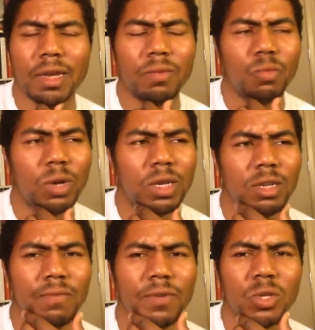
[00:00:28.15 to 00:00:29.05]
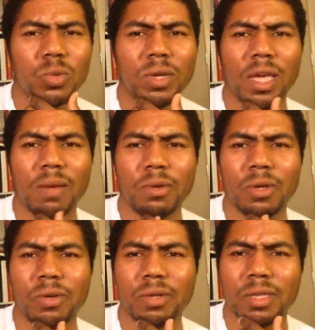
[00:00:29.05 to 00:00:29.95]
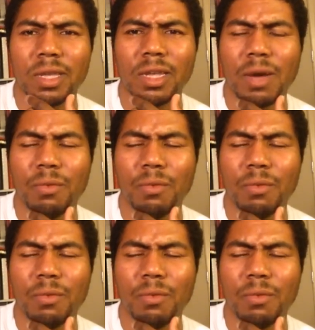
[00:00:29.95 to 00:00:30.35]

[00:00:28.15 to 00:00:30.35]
and one individual came on there and said I